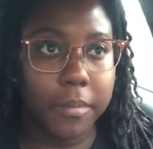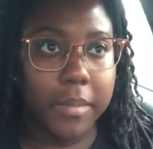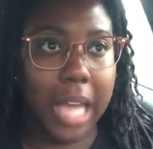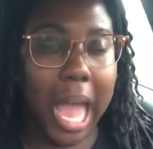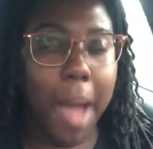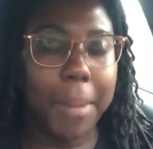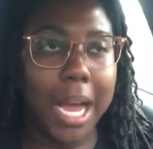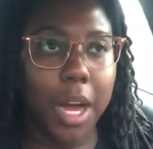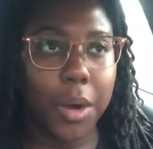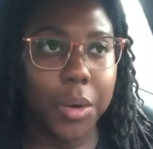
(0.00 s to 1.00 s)
how
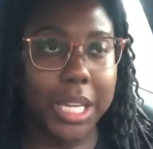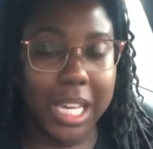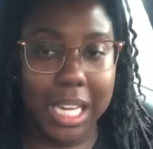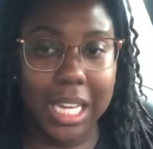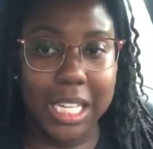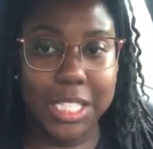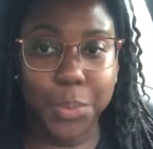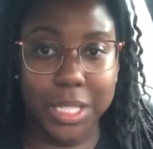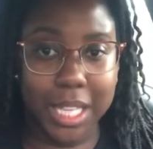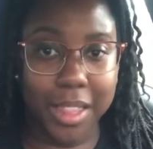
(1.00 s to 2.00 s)
about kids
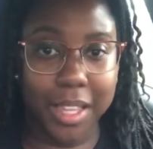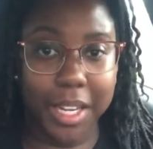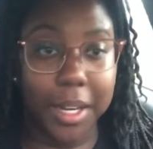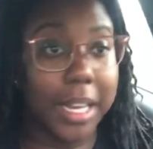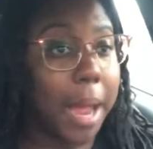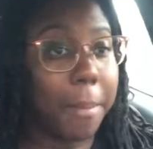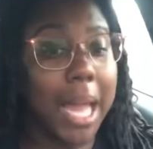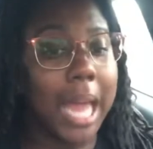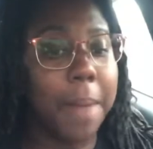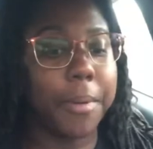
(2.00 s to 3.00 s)
was in there? Like my
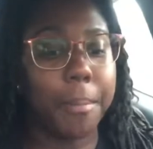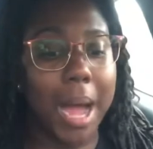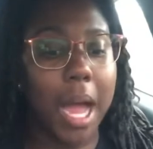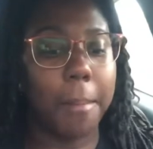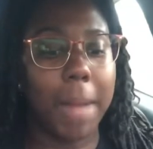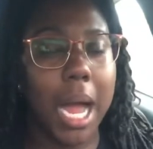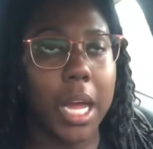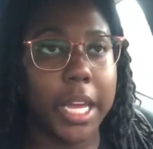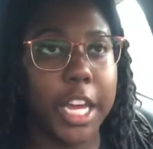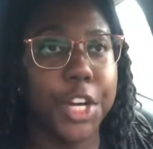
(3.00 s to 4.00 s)
library, my my
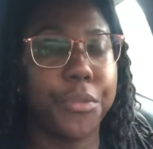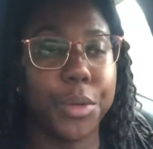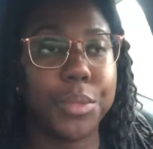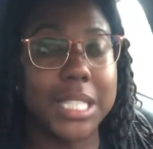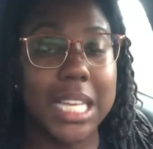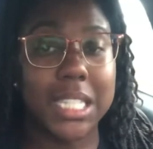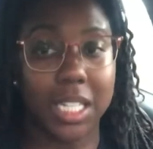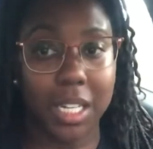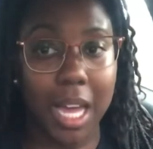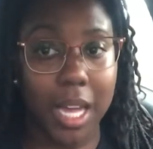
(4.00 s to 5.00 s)
interview was at ten
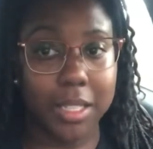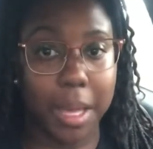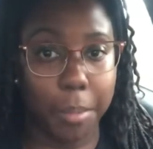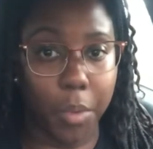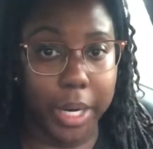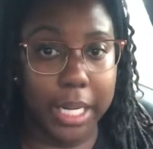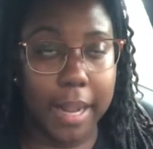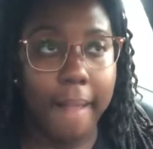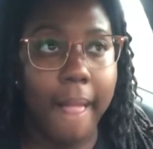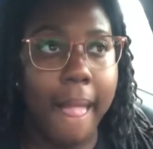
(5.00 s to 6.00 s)
o'clock that
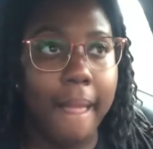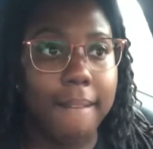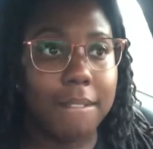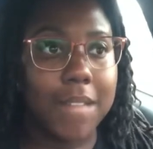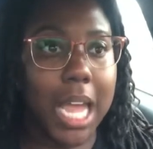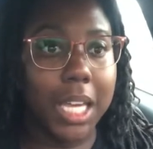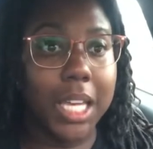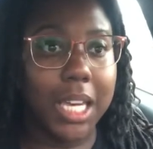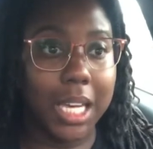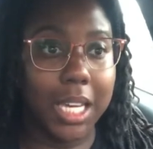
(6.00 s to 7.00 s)
morning and
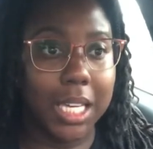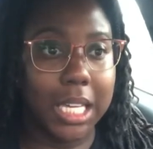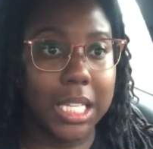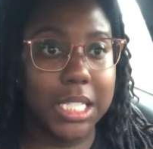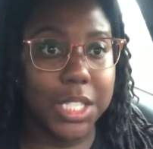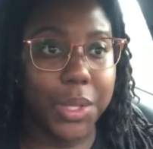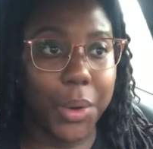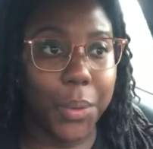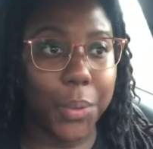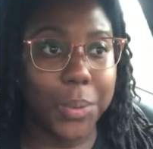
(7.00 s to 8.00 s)
kids
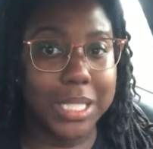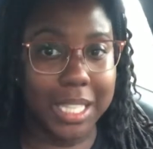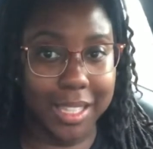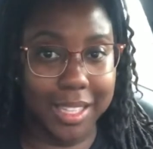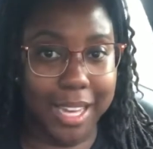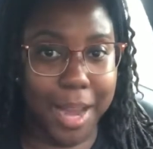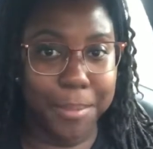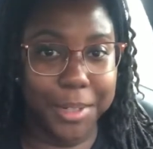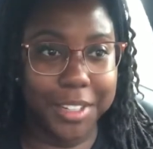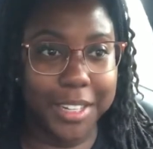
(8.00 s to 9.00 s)
was in the
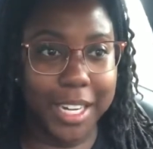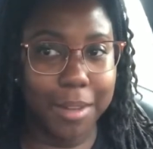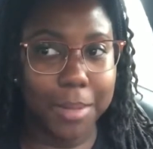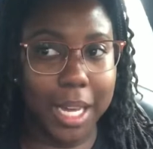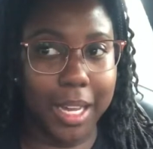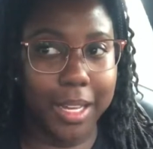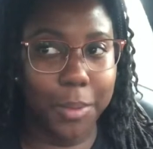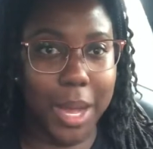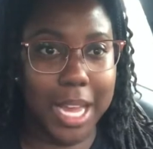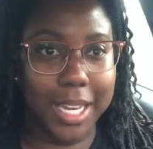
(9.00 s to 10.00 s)
library. And I'm like,
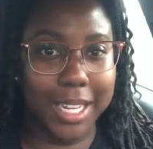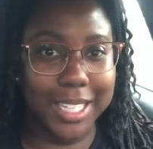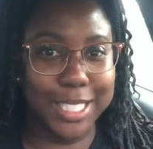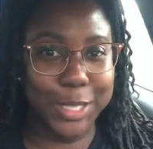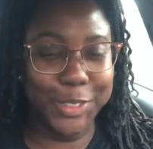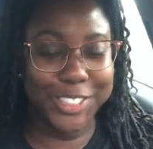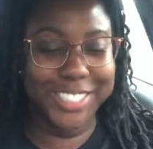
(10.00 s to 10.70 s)
why y'all not at school?